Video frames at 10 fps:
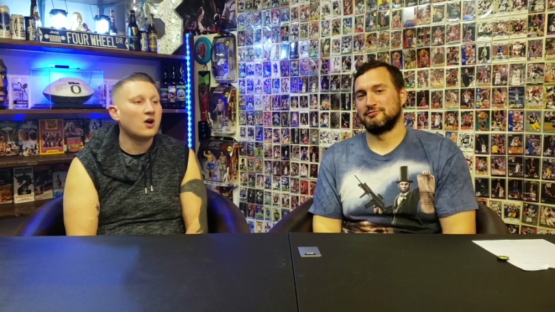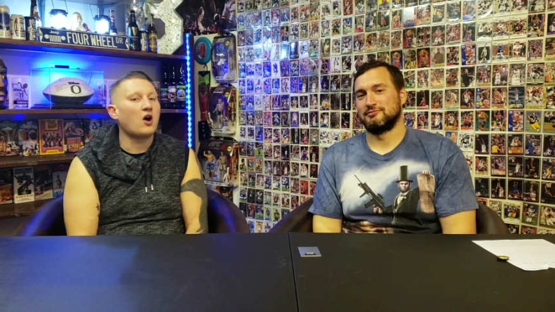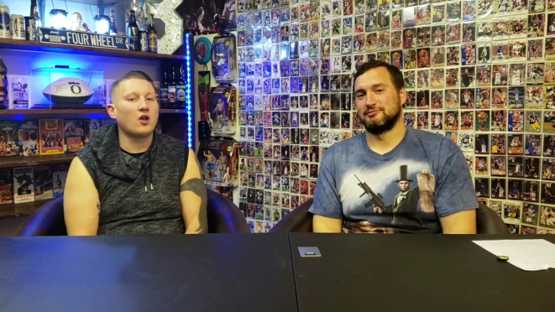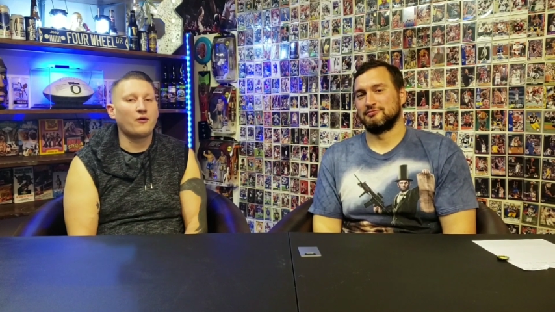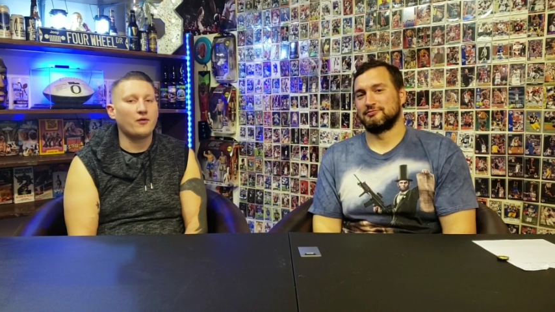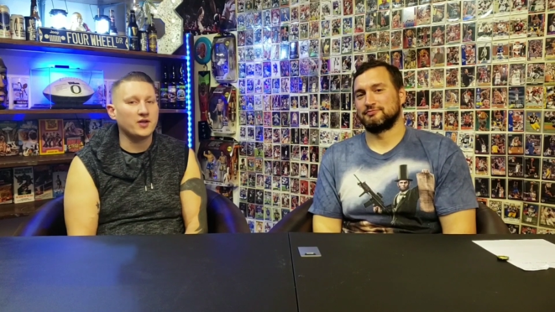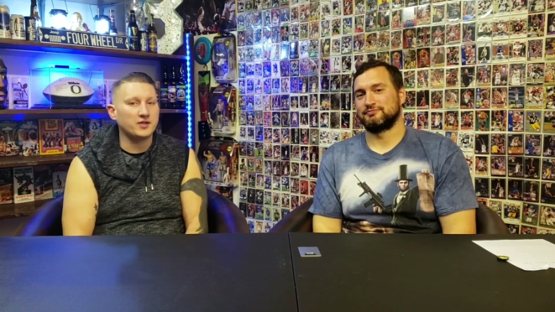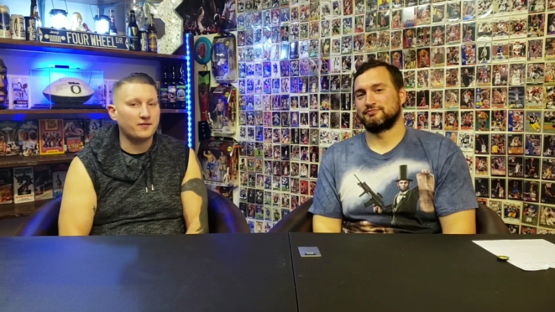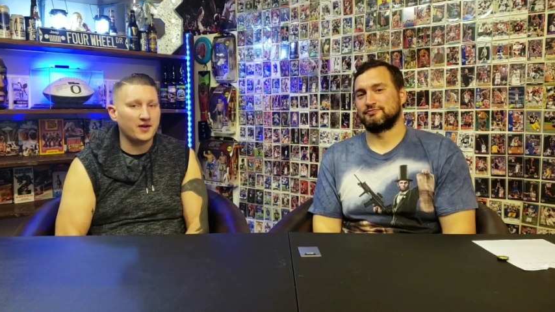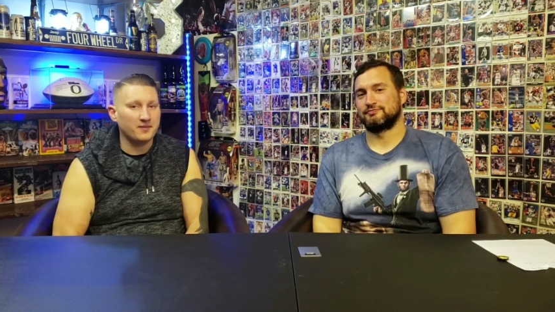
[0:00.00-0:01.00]
Speaker 1: all our
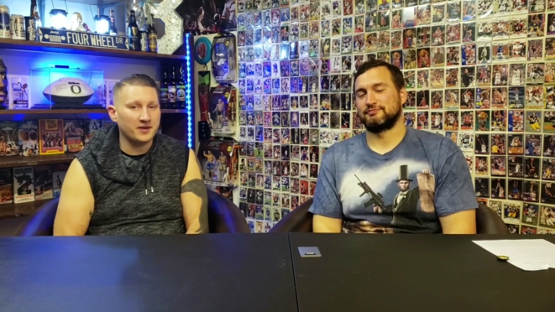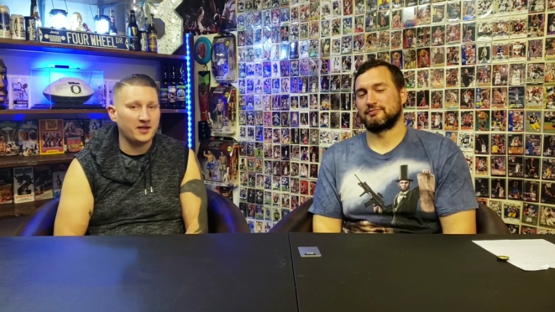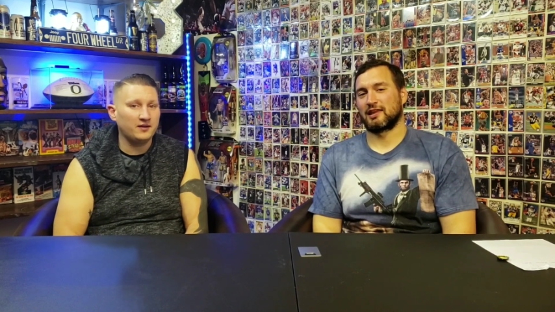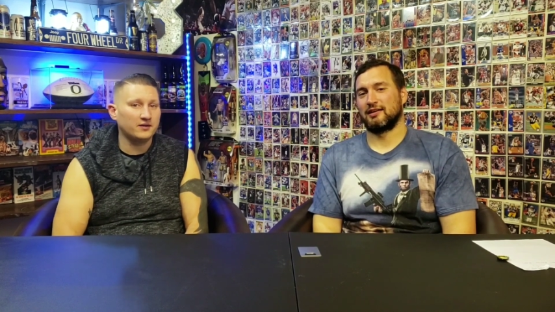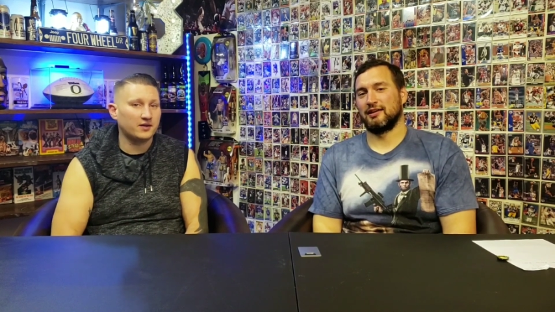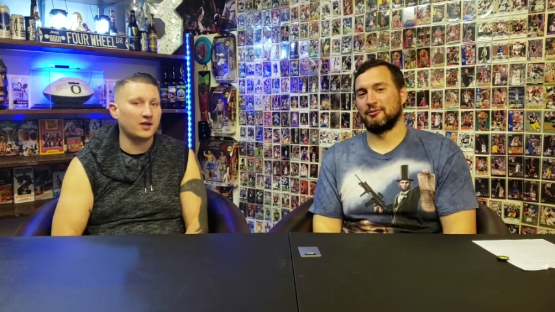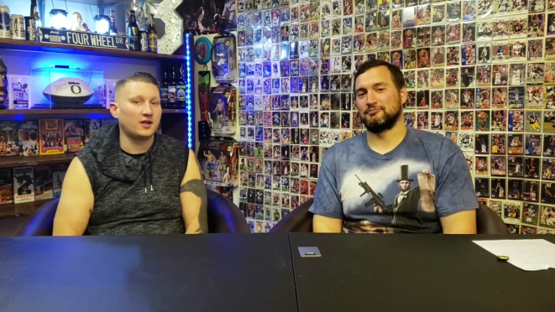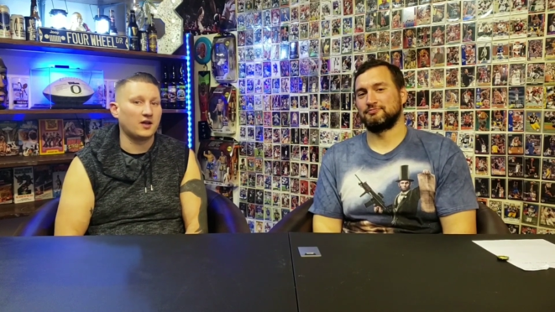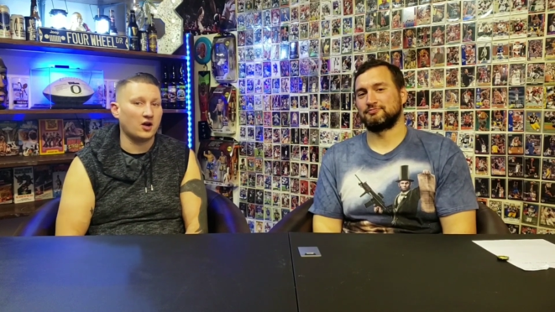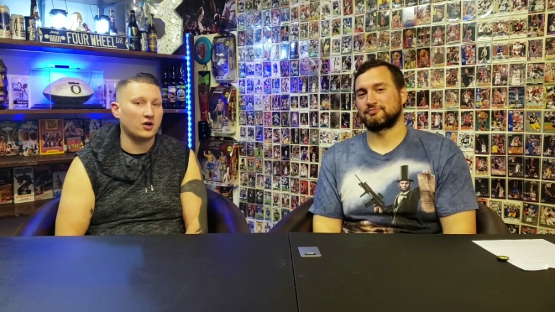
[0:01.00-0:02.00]
friends and family
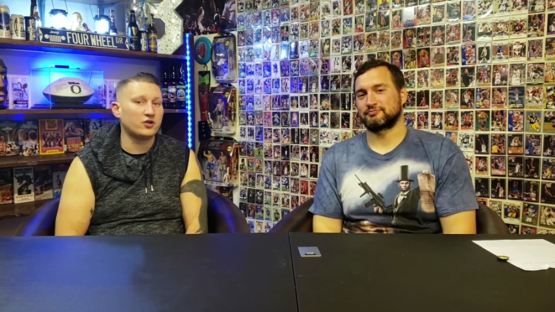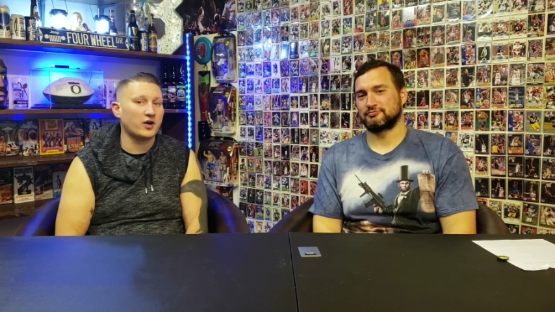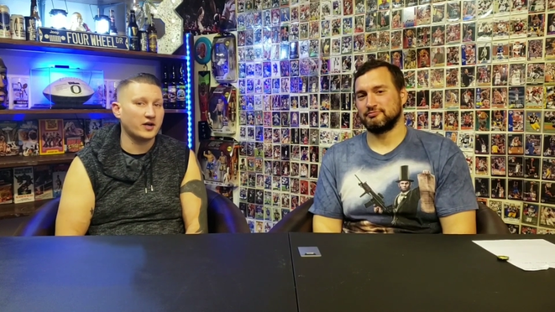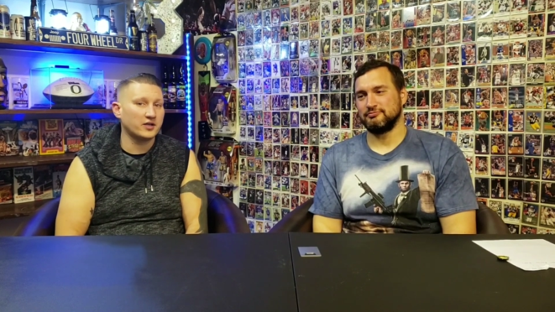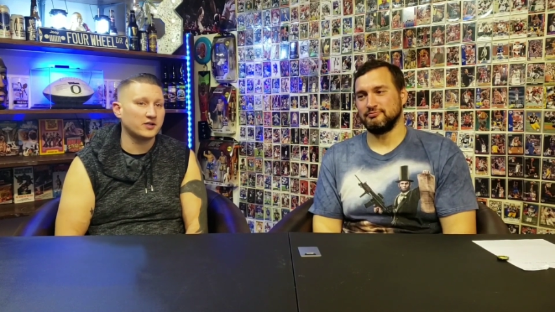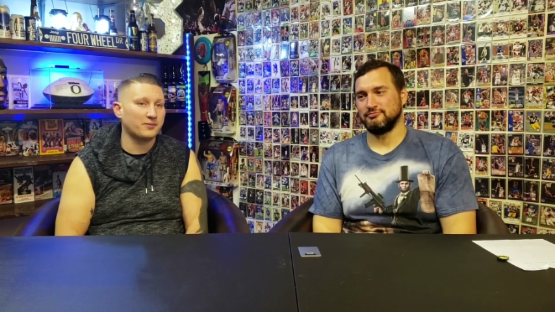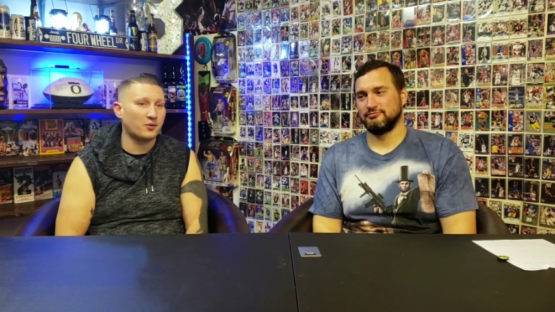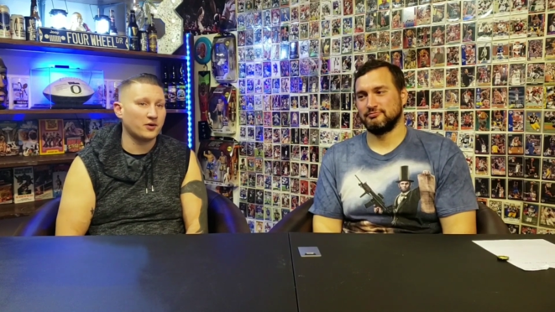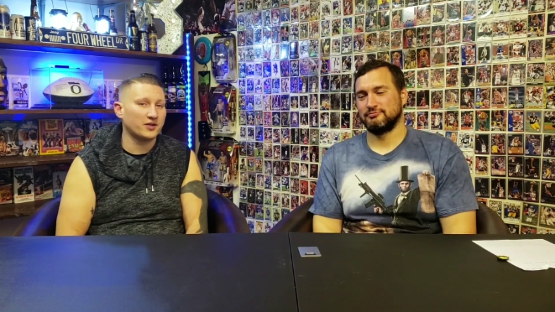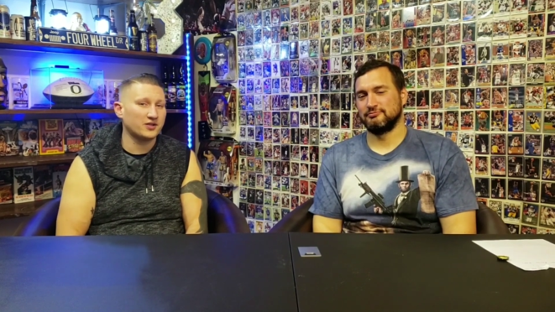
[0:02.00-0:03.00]
Yep. that are trying to
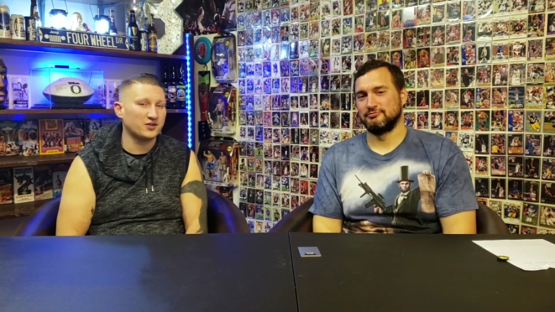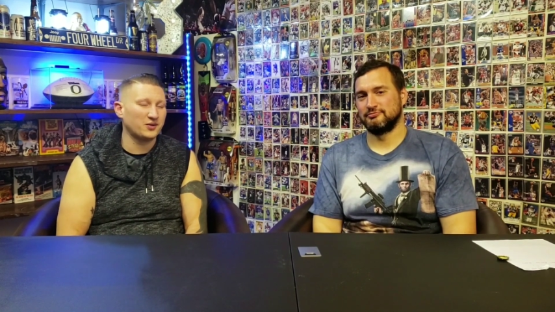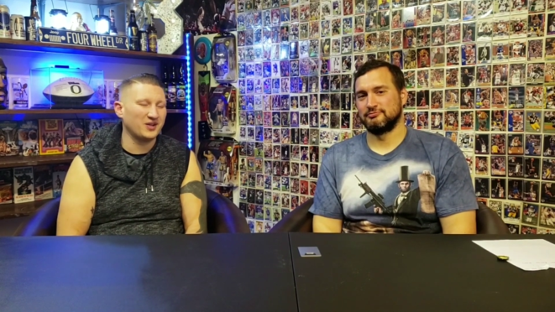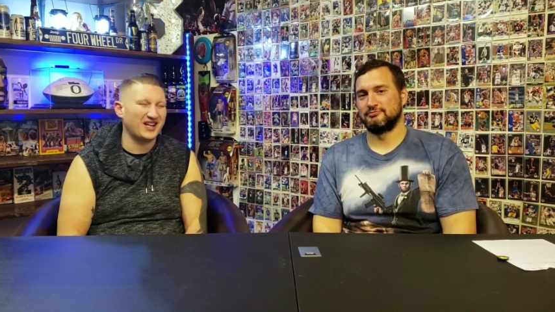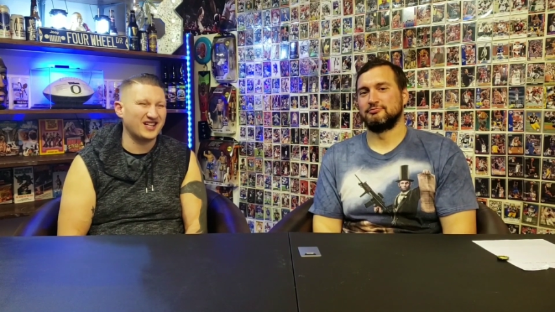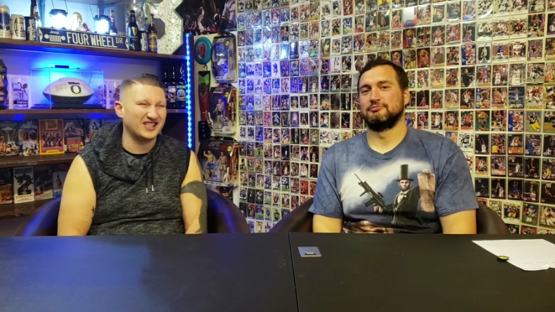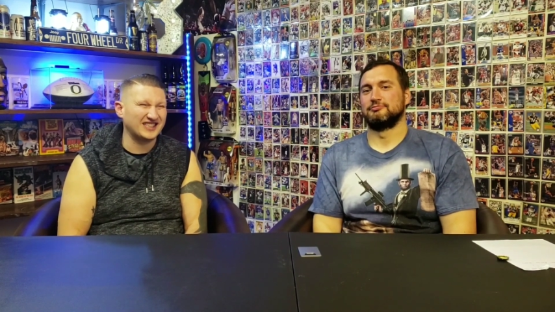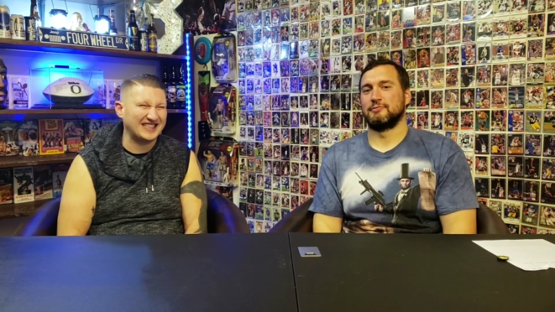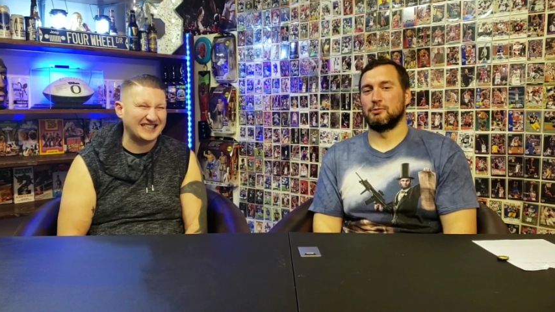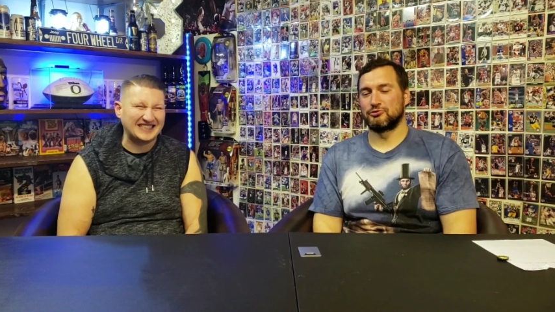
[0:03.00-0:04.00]
support us through like
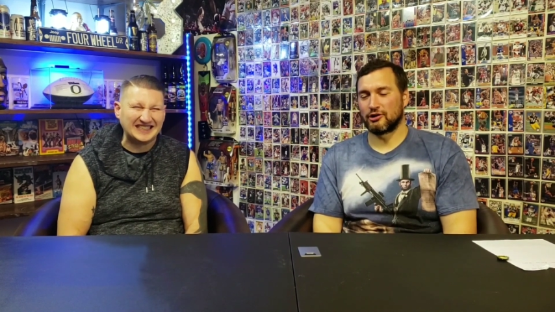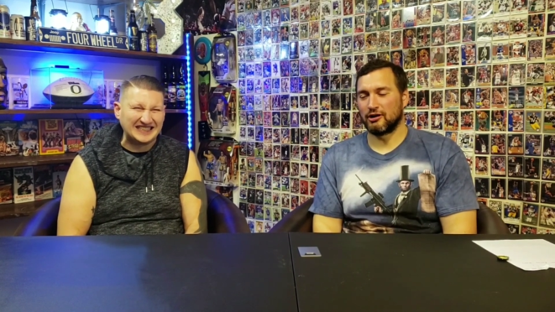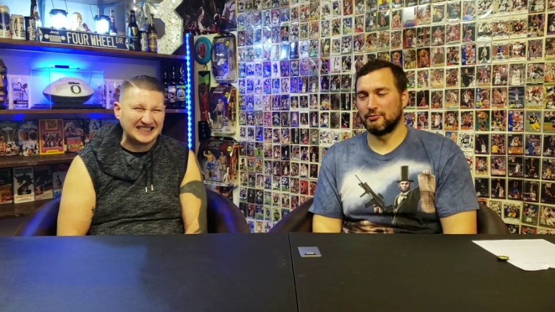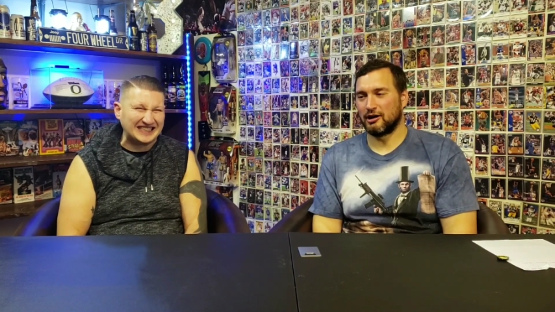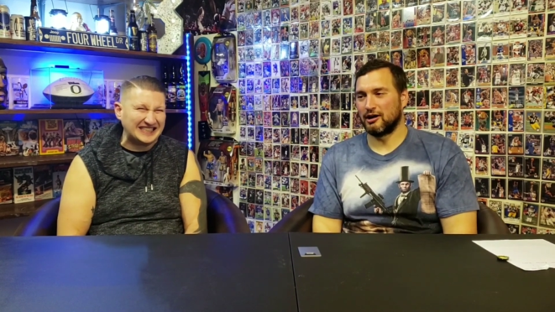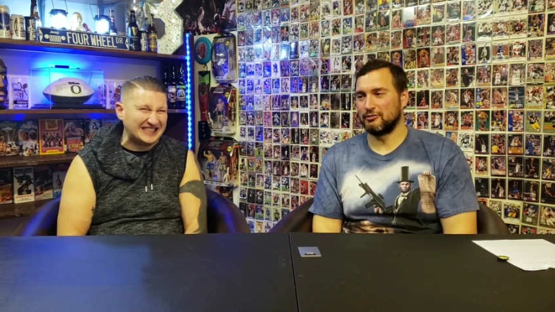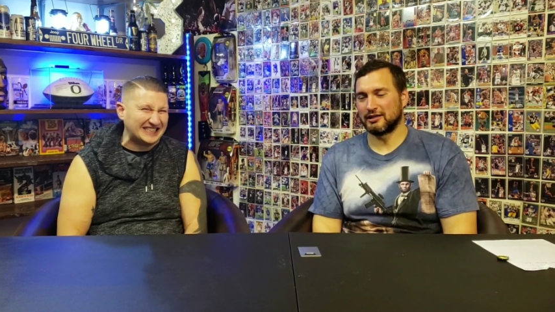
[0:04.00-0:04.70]
a like. I'm sorry, Mom,